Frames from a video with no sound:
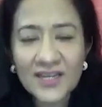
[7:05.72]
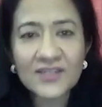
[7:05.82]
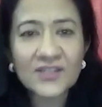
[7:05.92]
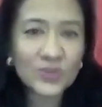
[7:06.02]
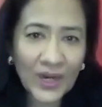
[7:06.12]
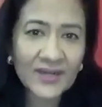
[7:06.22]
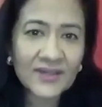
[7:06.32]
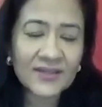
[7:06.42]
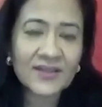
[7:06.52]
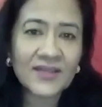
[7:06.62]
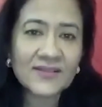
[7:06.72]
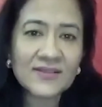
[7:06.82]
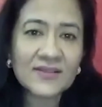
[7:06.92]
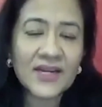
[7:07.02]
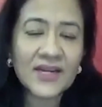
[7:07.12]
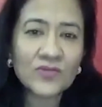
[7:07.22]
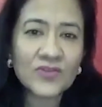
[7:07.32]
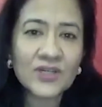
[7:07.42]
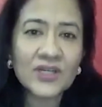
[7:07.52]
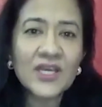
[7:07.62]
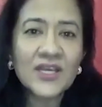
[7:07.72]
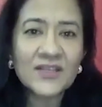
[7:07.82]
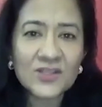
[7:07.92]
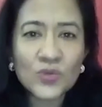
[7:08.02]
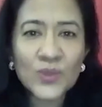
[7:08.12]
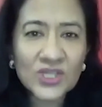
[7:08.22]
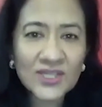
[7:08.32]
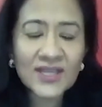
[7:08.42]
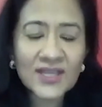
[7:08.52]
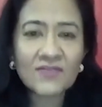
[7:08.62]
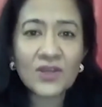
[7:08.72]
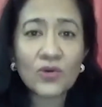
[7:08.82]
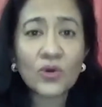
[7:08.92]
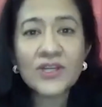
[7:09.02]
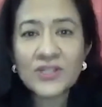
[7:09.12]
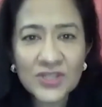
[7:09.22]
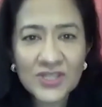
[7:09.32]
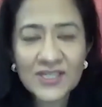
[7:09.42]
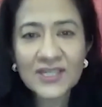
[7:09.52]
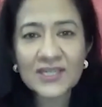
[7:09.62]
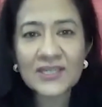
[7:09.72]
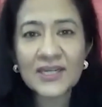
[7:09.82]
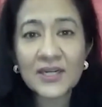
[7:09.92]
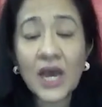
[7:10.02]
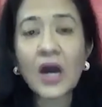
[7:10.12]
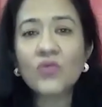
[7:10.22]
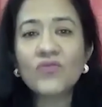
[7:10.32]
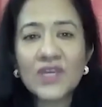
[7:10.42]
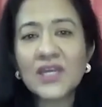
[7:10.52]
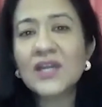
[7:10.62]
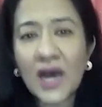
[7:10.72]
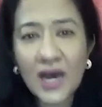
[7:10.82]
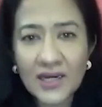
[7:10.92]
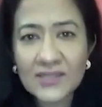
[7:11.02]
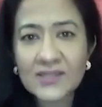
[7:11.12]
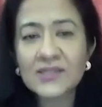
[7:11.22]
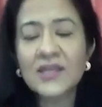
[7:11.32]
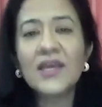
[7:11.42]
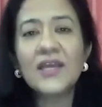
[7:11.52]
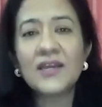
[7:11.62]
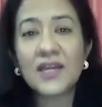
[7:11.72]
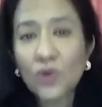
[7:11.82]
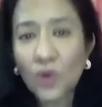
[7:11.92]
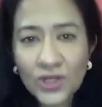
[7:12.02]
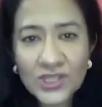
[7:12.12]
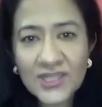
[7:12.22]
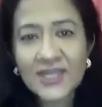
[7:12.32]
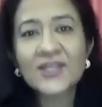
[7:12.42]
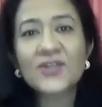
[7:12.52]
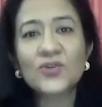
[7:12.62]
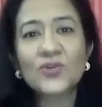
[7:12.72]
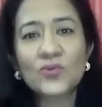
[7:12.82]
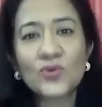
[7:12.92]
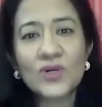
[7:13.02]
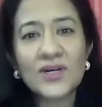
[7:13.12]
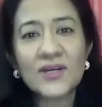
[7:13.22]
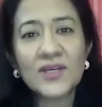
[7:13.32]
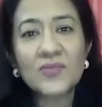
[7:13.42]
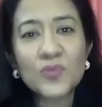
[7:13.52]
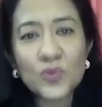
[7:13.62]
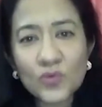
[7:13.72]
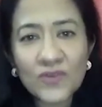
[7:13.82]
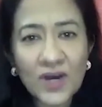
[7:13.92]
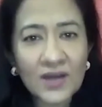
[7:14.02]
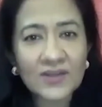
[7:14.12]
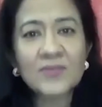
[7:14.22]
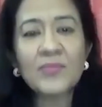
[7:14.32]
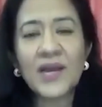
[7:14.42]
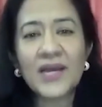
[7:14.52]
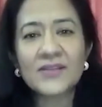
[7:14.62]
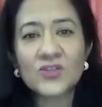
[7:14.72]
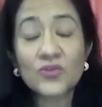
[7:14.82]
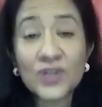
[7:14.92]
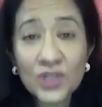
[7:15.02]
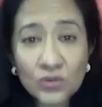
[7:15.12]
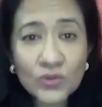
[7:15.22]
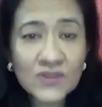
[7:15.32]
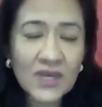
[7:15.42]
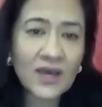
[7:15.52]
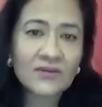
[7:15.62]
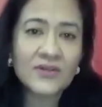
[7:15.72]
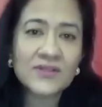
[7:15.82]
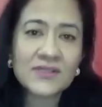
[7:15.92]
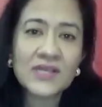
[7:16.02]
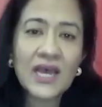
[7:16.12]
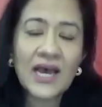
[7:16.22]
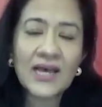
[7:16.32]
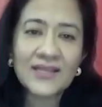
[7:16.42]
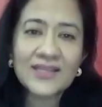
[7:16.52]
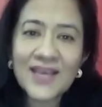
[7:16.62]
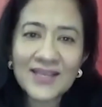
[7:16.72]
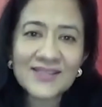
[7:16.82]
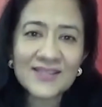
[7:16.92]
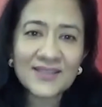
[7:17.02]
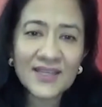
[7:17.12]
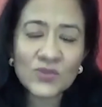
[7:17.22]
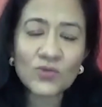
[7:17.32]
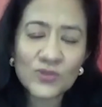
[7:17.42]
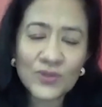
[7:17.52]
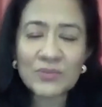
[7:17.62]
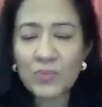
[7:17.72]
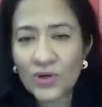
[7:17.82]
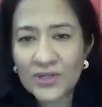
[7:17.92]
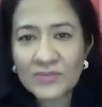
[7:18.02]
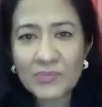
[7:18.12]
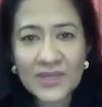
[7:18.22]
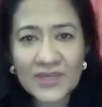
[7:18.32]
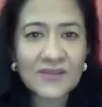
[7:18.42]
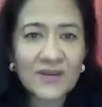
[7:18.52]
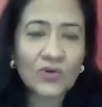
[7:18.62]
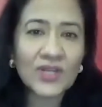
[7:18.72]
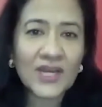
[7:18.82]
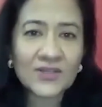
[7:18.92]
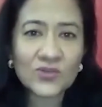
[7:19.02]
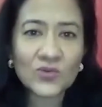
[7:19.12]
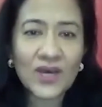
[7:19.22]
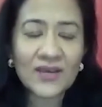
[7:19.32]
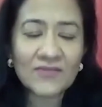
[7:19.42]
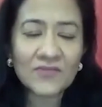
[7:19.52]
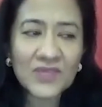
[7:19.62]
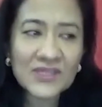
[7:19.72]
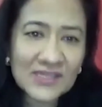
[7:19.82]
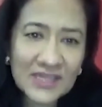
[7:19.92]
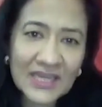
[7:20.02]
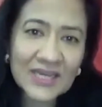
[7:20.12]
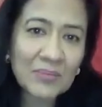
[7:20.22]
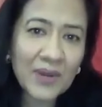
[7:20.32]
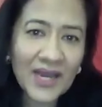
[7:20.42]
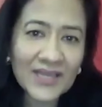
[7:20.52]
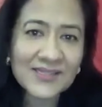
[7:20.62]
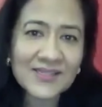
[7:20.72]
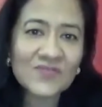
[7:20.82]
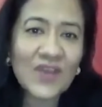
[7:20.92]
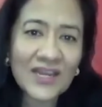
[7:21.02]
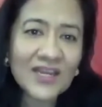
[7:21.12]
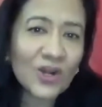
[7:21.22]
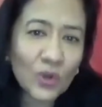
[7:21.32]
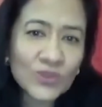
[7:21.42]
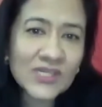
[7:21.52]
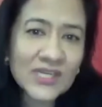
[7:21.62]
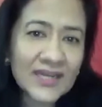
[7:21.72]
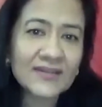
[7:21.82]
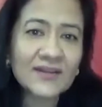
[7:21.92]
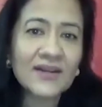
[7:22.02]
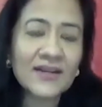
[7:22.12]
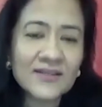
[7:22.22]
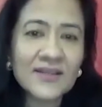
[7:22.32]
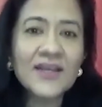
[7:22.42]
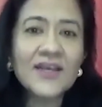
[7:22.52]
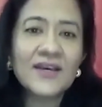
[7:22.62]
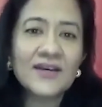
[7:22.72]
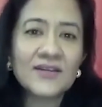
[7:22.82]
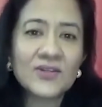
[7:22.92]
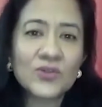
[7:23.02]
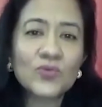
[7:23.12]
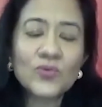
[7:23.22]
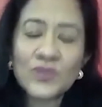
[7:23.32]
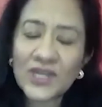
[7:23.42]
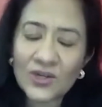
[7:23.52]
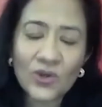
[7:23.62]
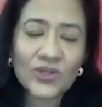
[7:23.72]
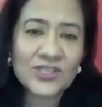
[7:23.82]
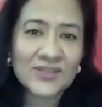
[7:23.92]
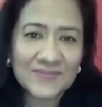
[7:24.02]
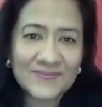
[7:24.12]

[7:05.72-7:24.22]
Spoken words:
intertwined, and that's a kind of a situation that we are all interested in. That how we can harness technology to improve our compliance, to reduce our risks. I think that's also an important piece around that. So we see compliance as very closely interlinked to technology.